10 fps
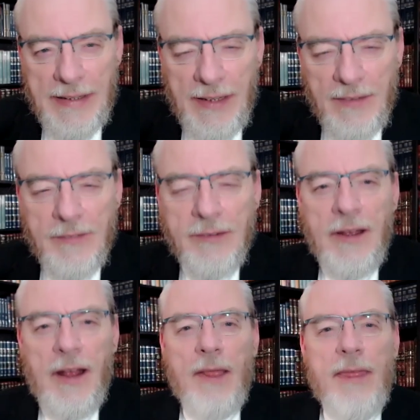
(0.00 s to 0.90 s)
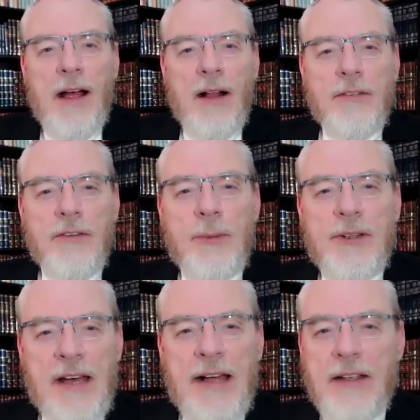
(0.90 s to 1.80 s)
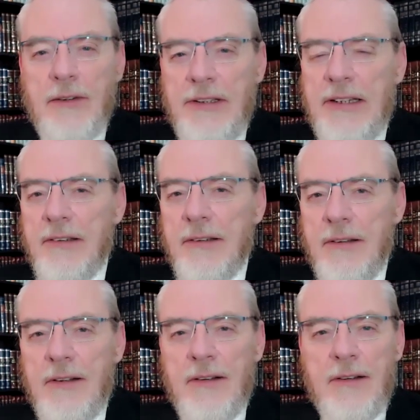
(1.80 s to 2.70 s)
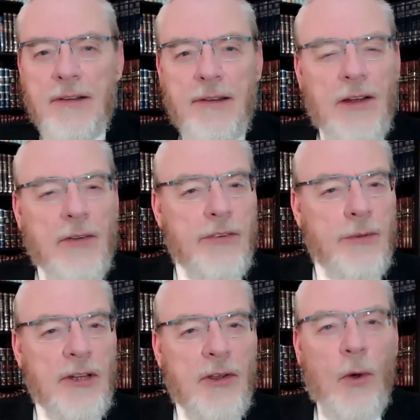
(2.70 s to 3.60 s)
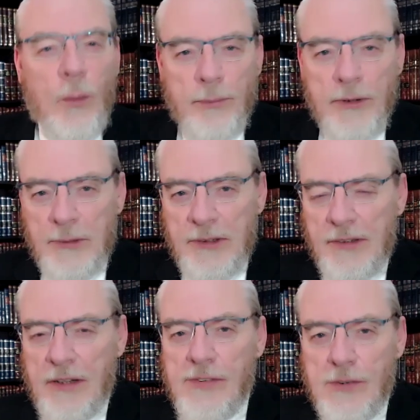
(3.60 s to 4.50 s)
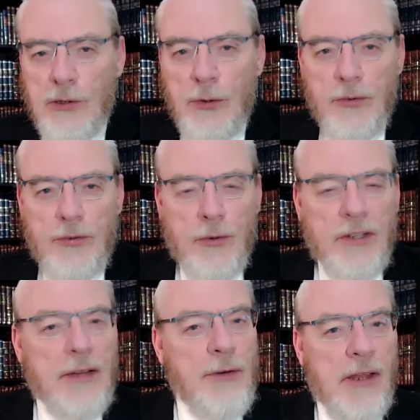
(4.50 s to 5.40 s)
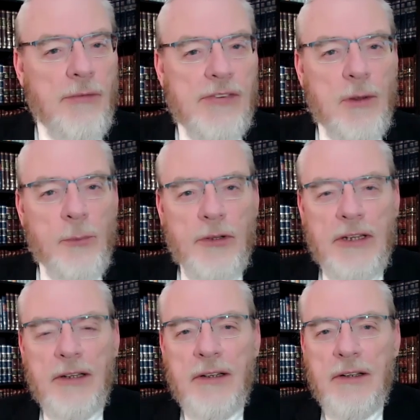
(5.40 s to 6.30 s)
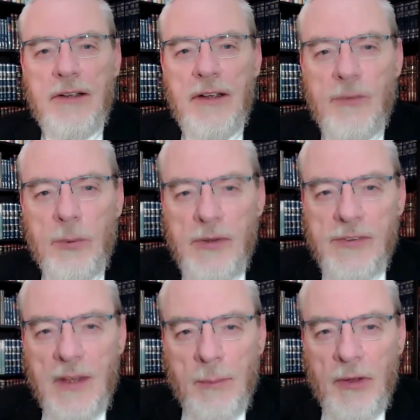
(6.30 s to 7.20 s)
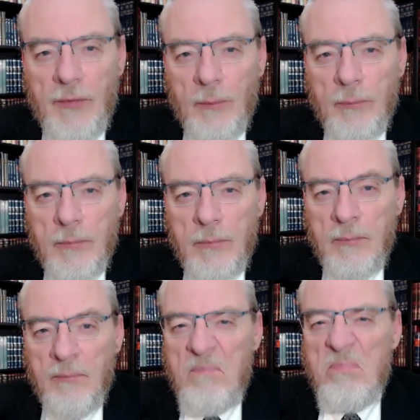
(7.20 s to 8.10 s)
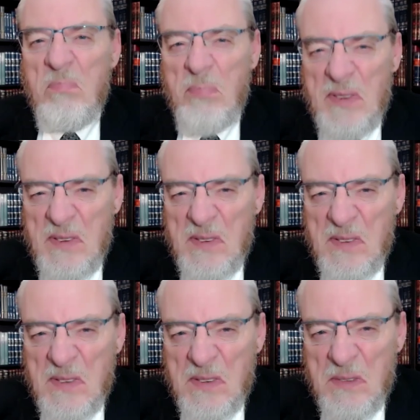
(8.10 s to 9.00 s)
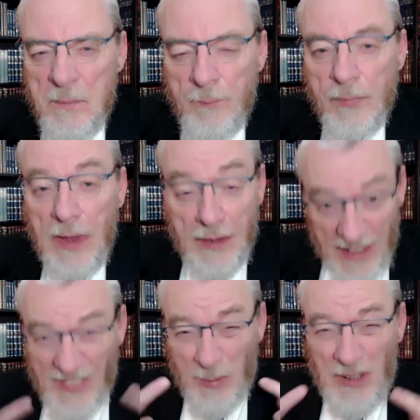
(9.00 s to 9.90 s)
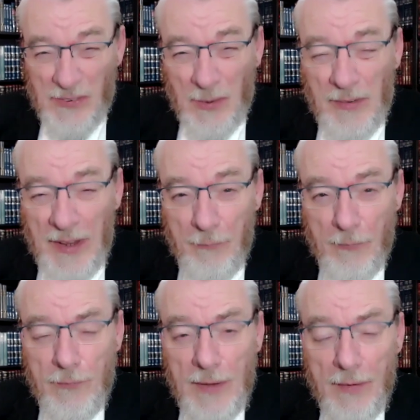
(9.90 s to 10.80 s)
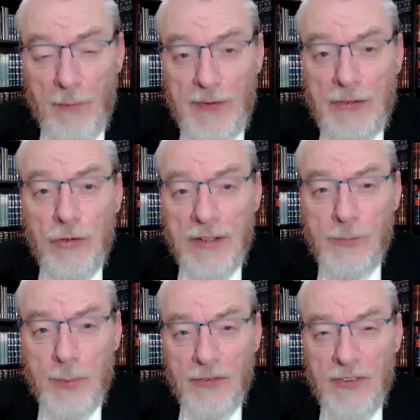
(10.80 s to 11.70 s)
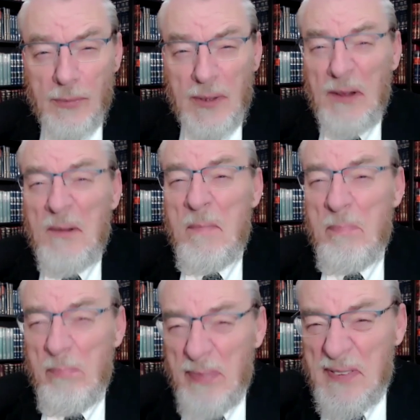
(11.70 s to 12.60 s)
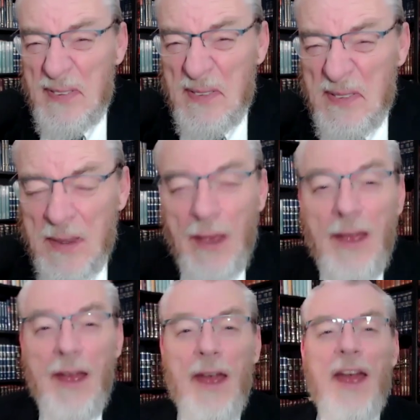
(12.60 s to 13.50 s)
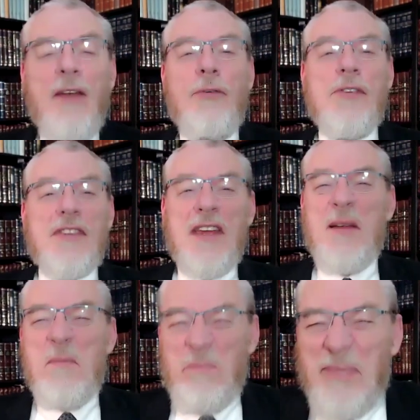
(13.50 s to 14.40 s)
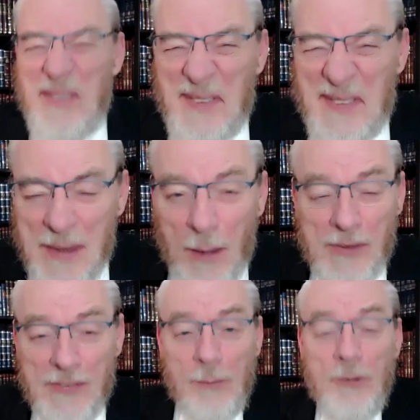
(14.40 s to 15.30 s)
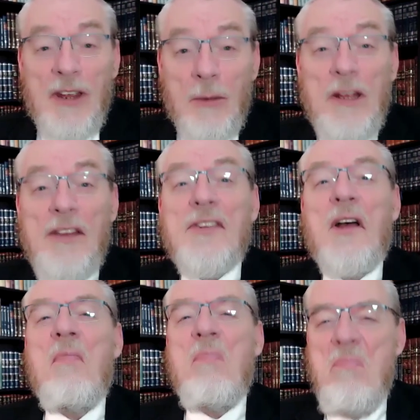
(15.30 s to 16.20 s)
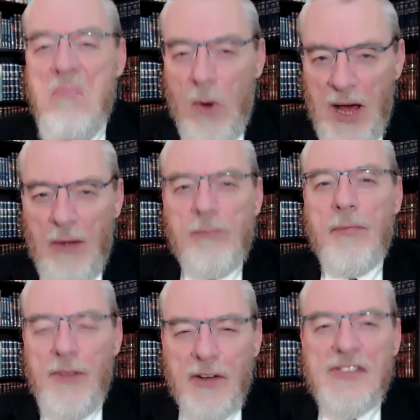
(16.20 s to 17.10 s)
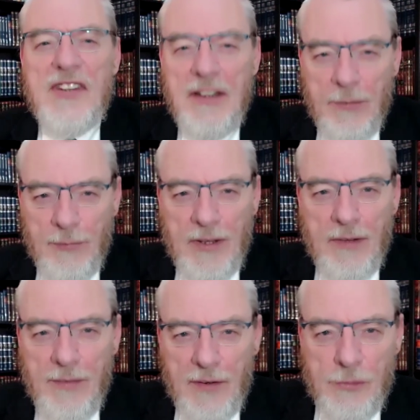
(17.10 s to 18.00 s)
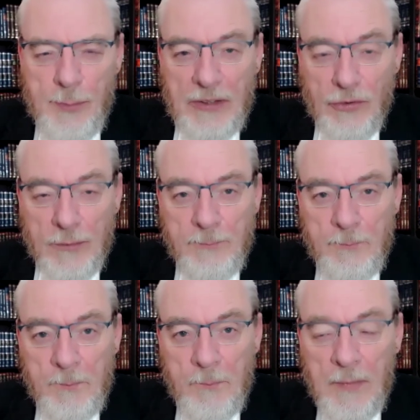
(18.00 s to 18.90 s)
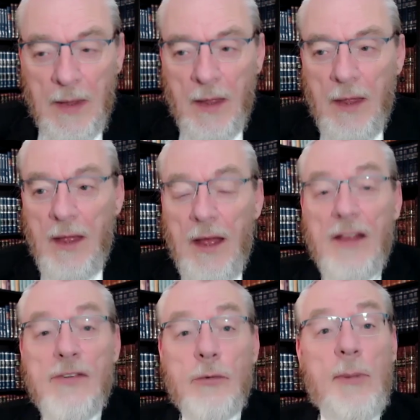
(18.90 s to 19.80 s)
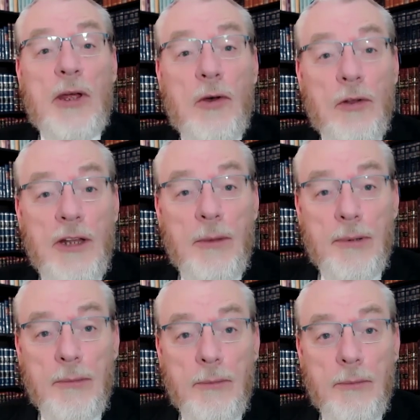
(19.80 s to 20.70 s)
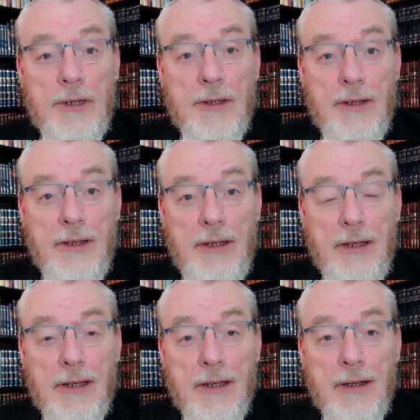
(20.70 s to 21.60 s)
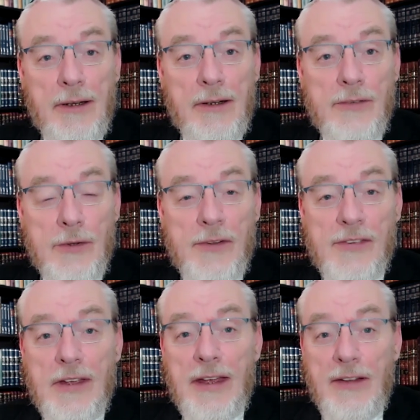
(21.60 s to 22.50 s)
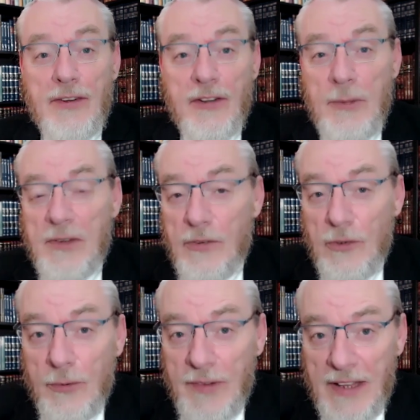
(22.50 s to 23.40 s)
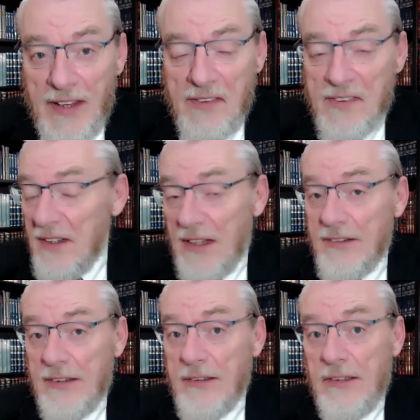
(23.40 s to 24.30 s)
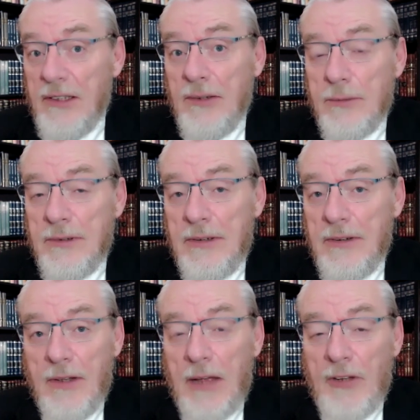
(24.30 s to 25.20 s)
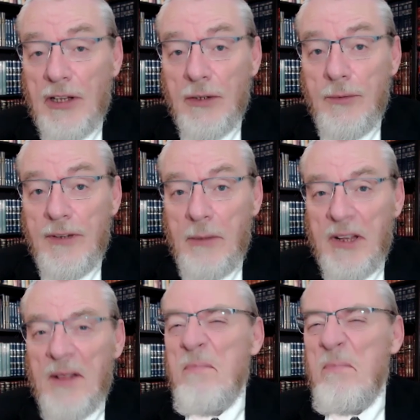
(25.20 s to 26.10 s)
land, the ultimate accolade, the ultimate compliment and salute you can ever give somebody is when you say about them, it has to be sort of that facial expression as well. Psss. If you say psss about somebody, it means, wow, they're significant, they're special. And so Rabbi Gottlieb, when he saw this guy, he turned to me and said, "Do you know who that is?" And I said, "No, I haven't a clue." And he went,